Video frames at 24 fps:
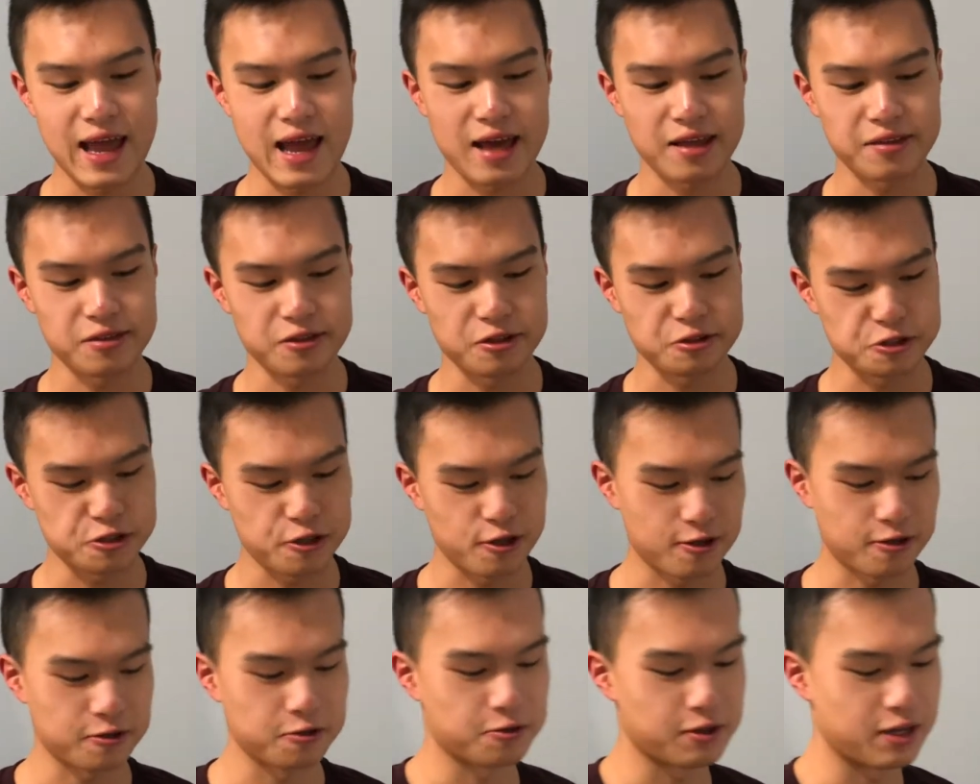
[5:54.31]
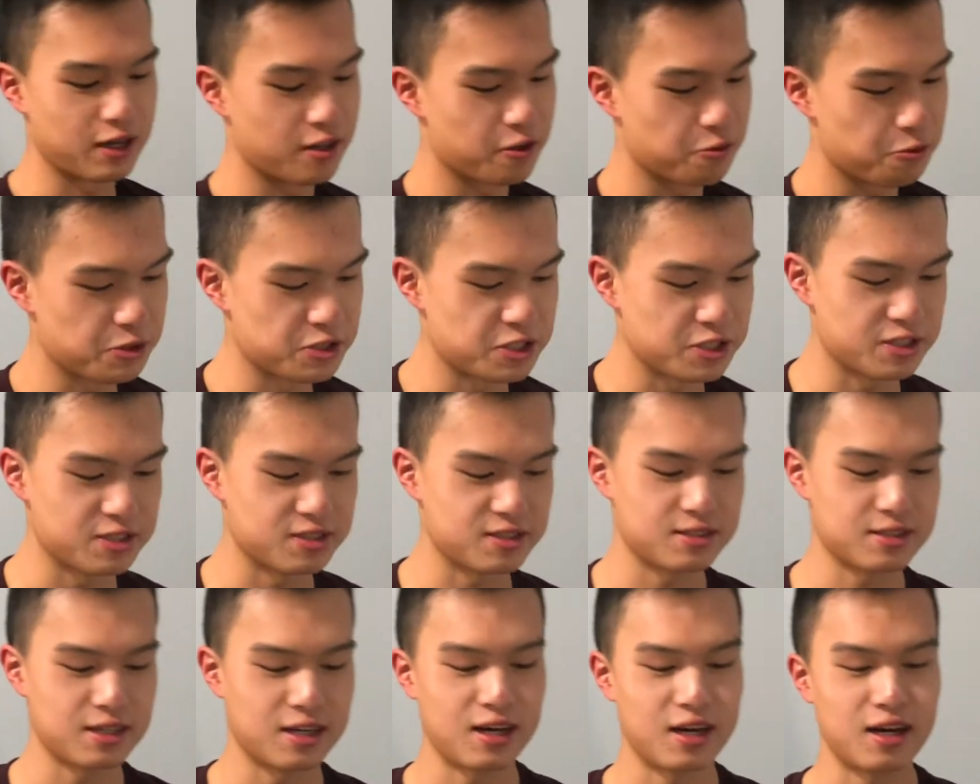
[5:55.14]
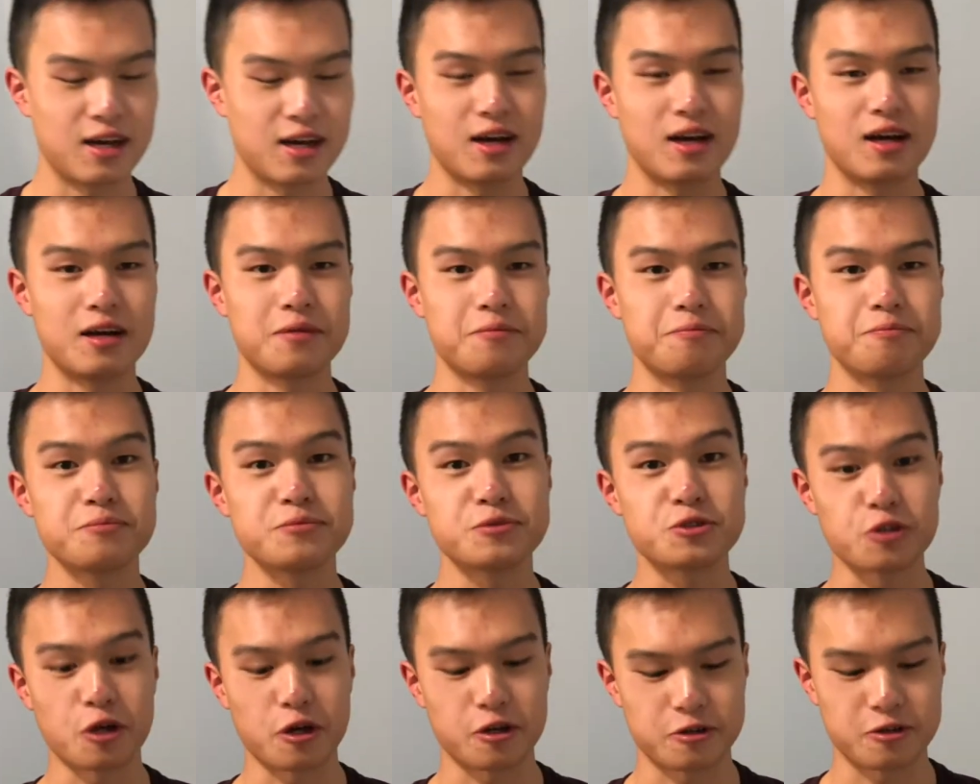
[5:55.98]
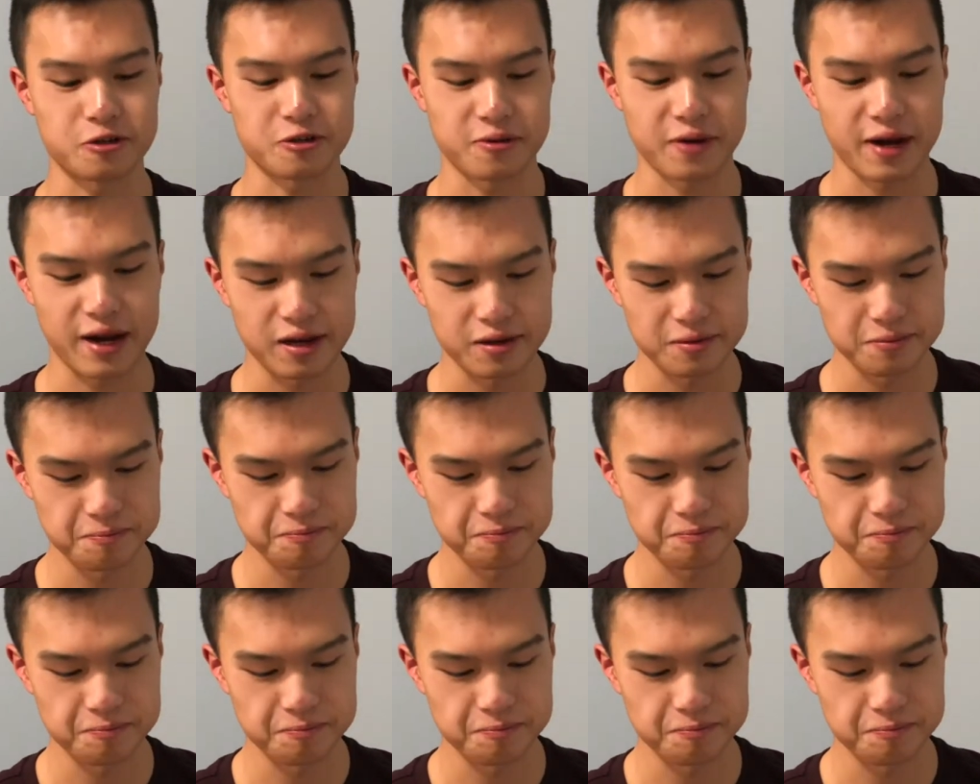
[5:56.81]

and the charcoal color, which is darker gray.